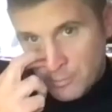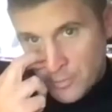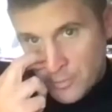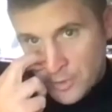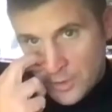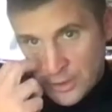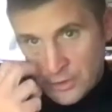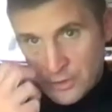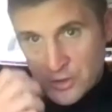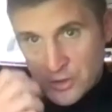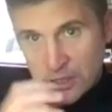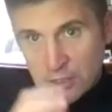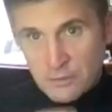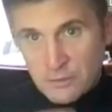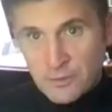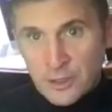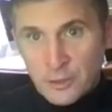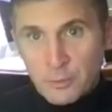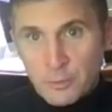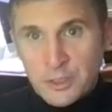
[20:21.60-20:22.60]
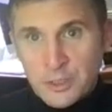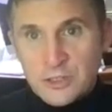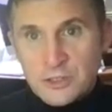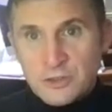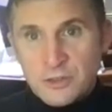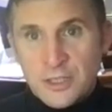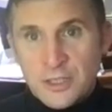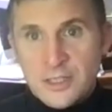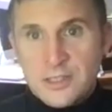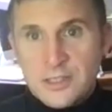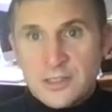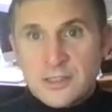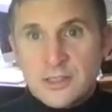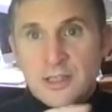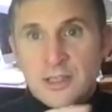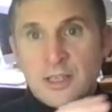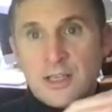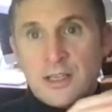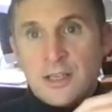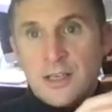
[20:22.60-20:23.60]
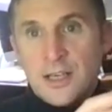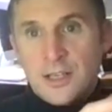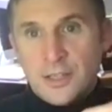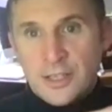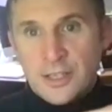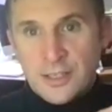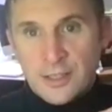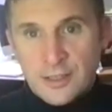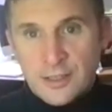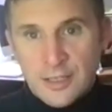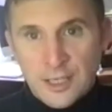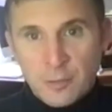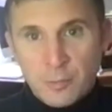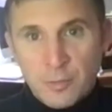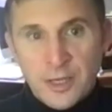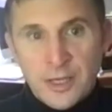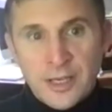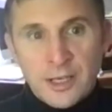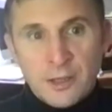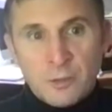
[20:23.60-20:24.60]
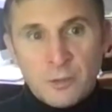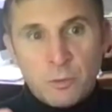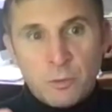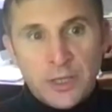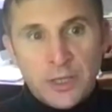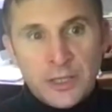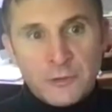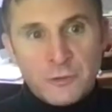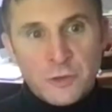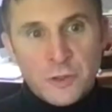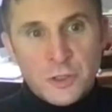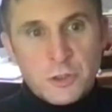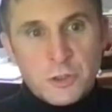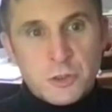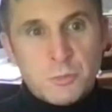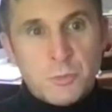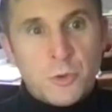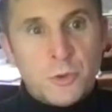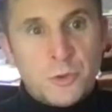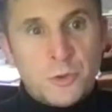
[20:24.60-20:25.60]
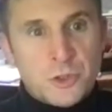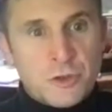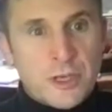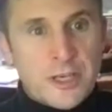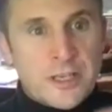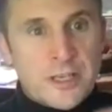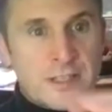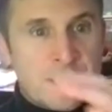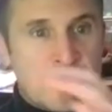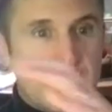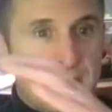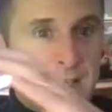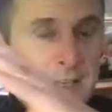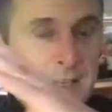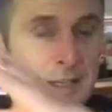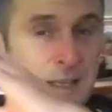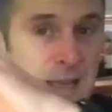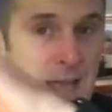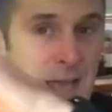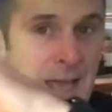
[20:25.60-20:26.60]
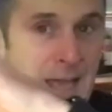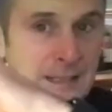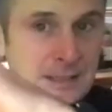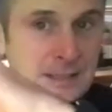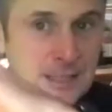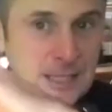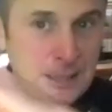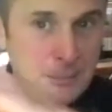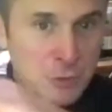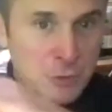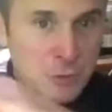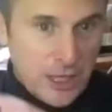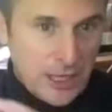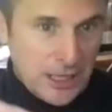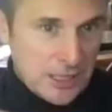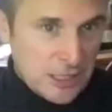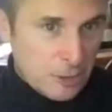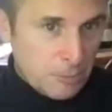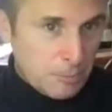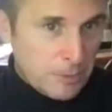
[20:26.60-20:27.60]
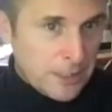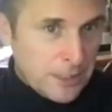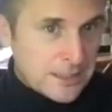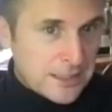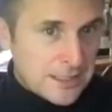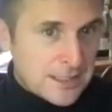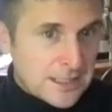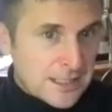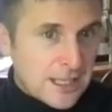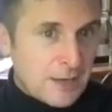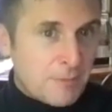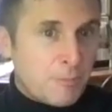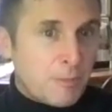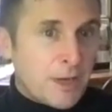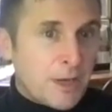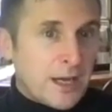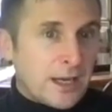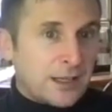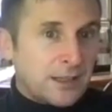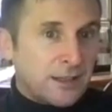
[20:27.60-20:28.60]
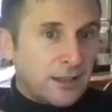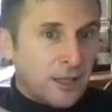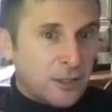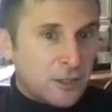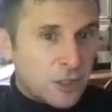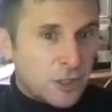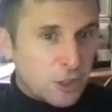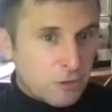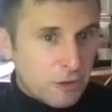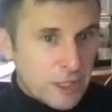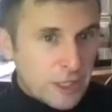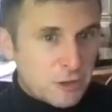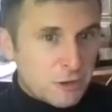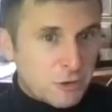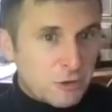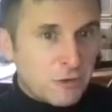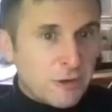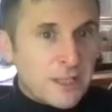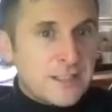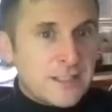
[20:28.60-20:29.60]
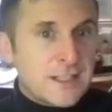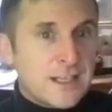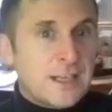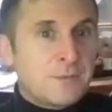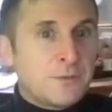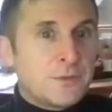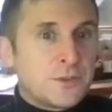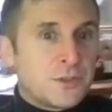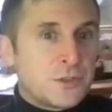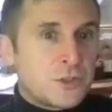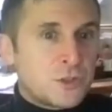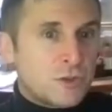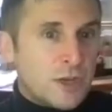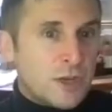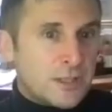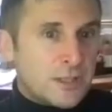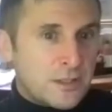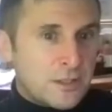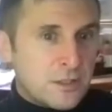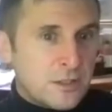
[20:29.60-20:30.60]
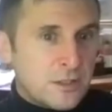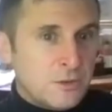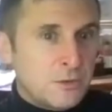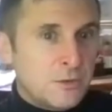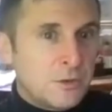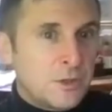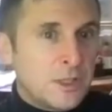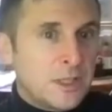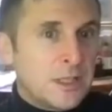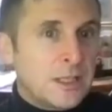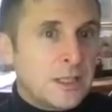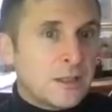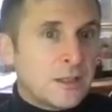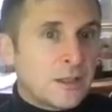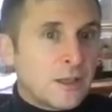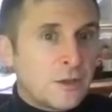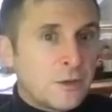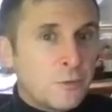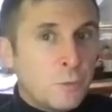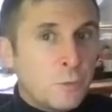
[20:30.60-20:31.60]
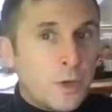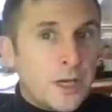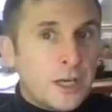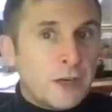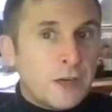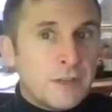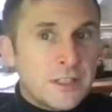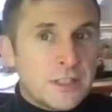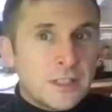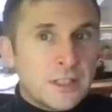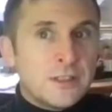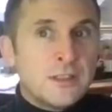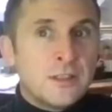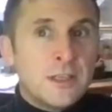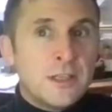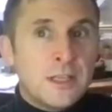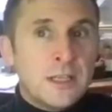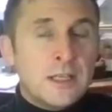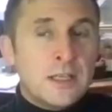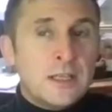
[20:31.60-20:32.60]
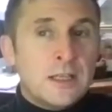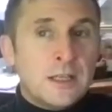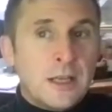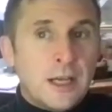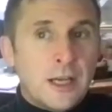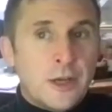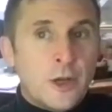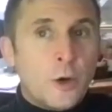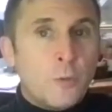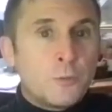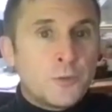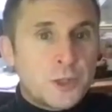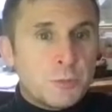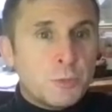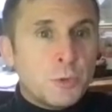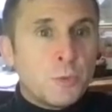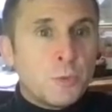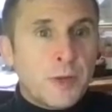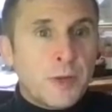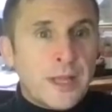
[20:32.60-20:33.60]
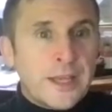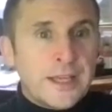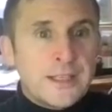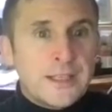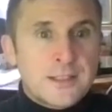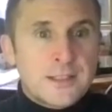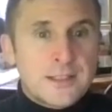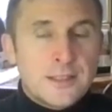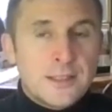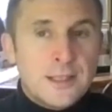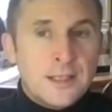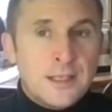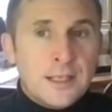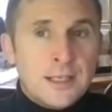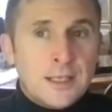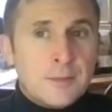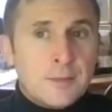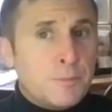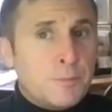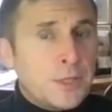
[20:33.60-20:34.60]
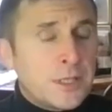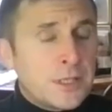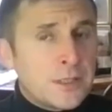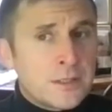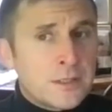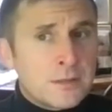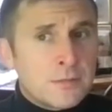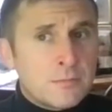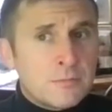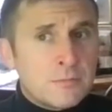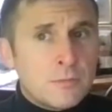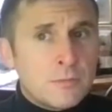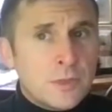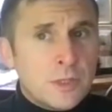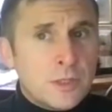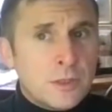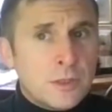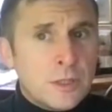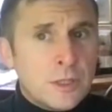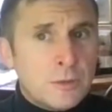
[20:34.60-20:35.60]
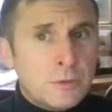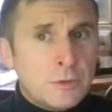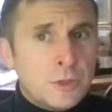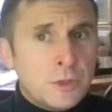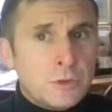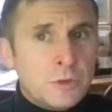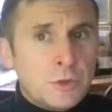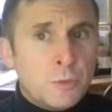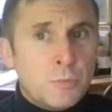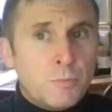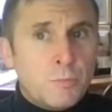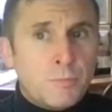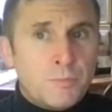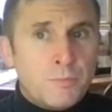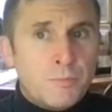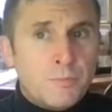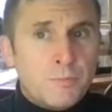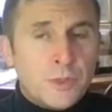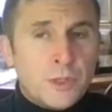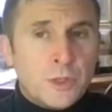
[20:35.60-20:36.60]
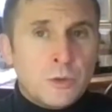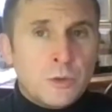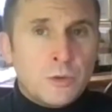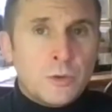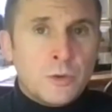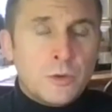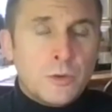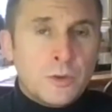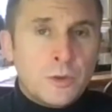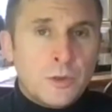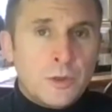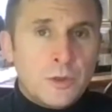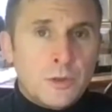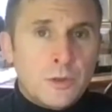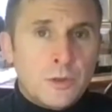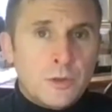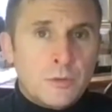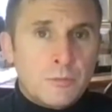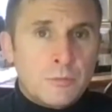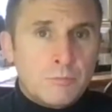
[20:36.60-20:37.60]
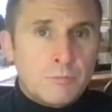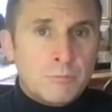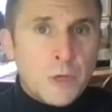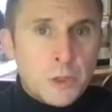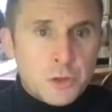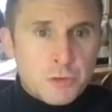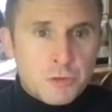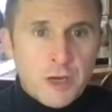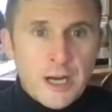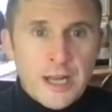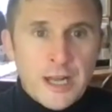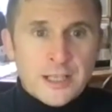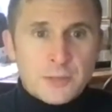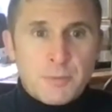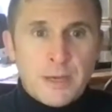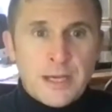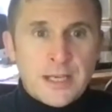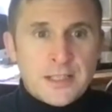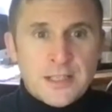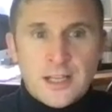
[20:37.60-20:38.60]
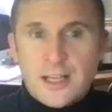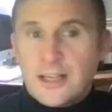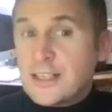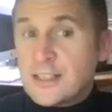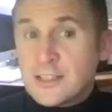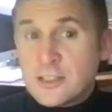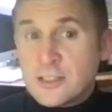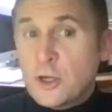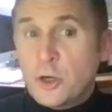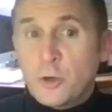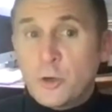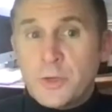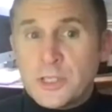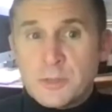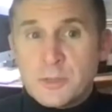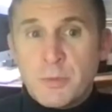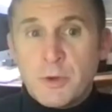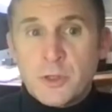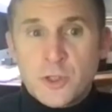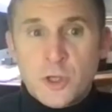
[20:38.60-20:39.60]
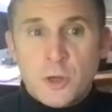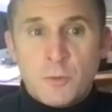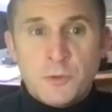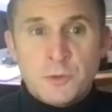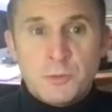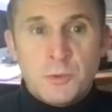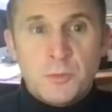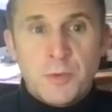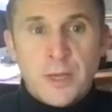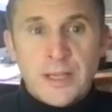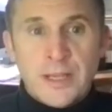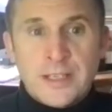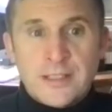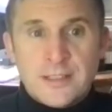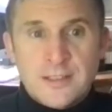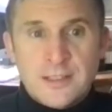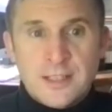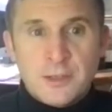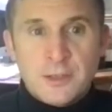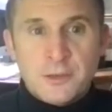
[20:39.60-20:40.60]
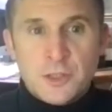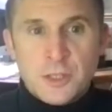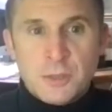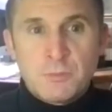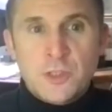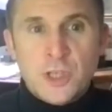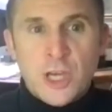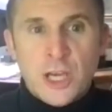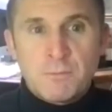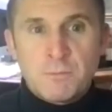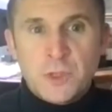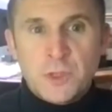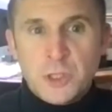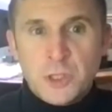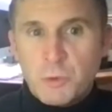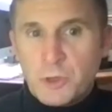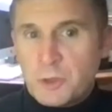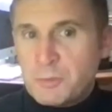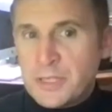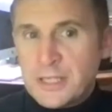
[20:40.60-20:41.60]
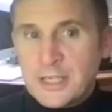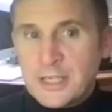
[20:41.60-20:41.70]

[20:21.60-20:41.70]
notice how you feel when you do this, and then little by little we'll introduce more stress and keep checking their ability to come back under greater and greater levels of stress to kind of where is an optimal place. Because your most relaxed baseline isn't always the most optimal place. Sometimes you want to be a